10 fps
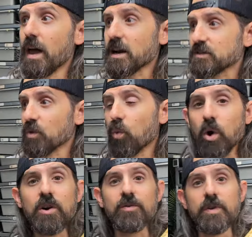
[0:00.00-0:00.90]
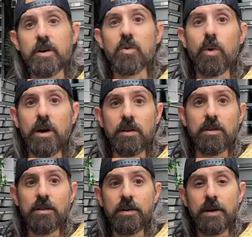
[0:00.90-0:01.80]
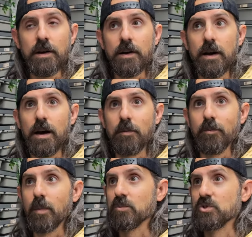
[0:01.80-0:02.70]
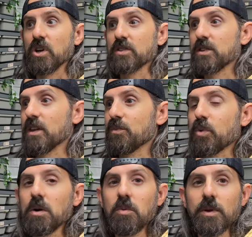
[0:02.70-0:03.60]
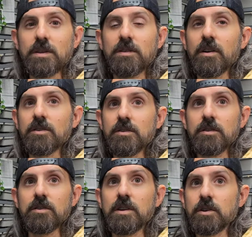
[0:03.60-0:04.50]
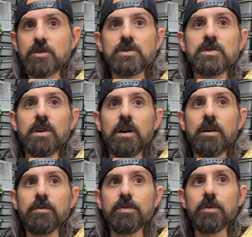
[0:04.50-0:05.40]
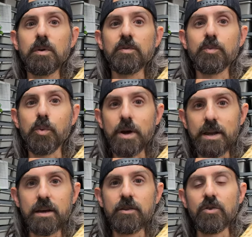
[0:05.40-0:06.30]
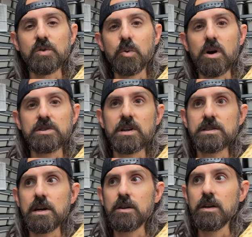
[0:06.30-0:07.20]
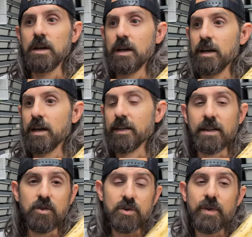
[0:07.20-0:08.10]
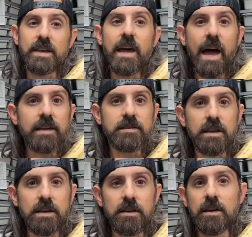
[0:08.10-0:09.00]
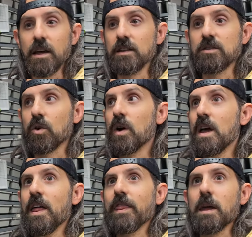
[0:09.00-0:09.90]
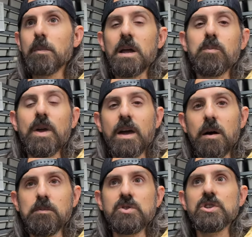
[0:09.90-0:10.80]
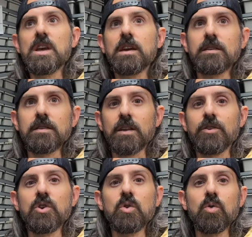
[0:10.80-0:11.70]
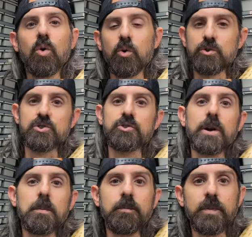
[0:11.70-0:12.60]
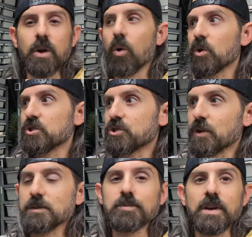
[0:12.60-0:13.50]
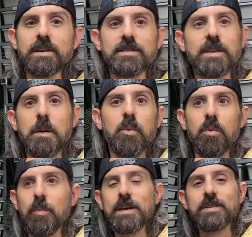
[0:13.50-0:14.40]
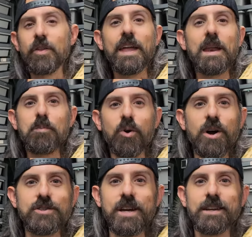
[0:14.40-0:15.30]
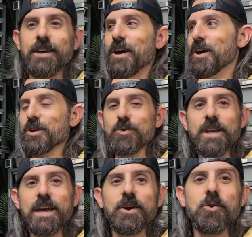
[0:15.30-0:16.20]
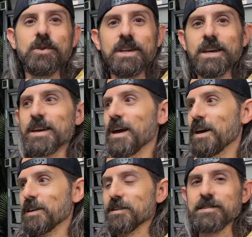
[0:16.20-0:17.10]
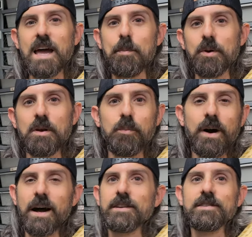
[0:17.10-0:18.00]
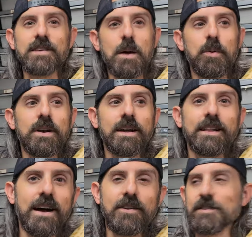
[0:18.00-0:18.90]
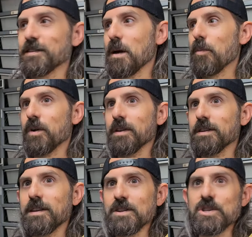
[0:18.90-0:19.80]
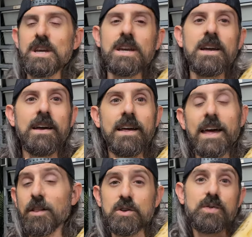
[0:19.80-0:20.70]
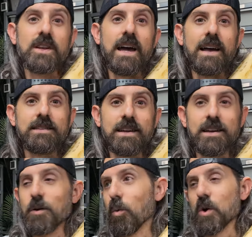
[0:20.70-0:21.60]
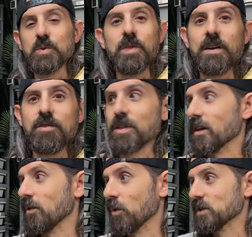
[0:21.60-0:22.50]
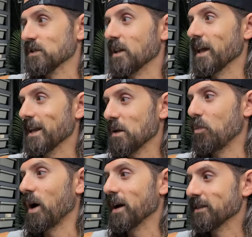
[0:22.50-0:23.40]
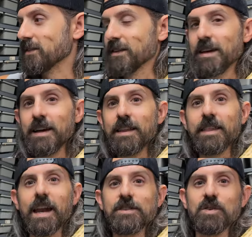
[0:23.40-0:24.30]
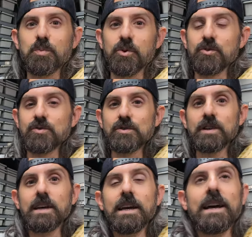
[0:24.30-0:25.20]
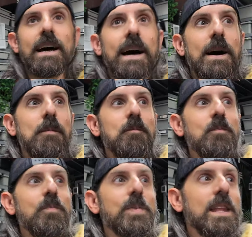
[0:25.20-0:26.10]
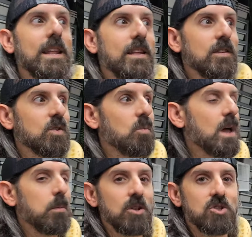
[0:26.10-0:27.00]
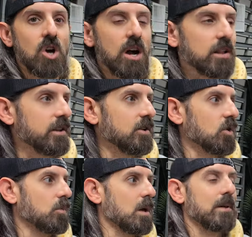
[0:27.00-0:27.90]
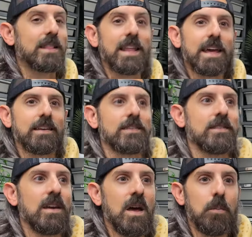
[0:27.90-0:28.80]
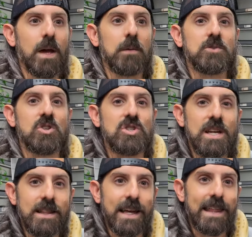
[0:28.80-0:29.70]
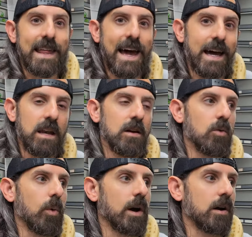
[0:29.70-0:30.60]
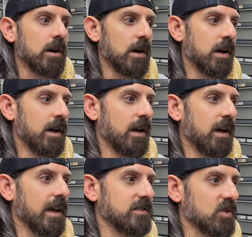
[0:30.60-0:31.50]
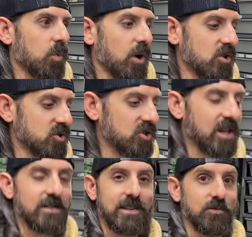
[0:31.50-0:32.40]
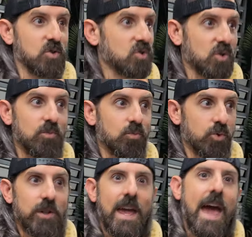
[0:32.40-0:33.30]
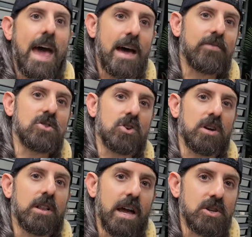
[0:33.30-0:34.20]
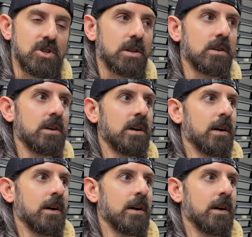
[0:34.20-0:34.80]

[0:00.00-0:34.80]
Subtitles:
actually work very well, Justin has probably done years of breeding those projects out, and they look fantastic. And so they might become genes like the new Orange Dream. Orange Dream's a staple. Basically, any project, you take OD, you slap it in a pied, you slap it in a clown, you slap it in a DG, it looks fantastic. It works with everything. It works in the lightning pieds that I just produced. So maybe chocolate or maybe lace becomes a gene like that, where it's just one of those genes that you should really have in your collection.